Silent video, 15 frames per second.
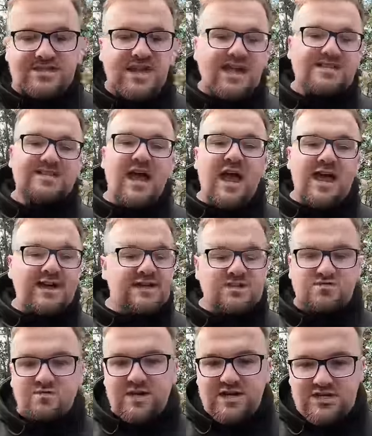To get started,
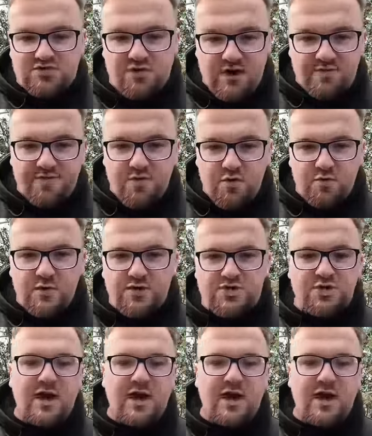it's really straightforward.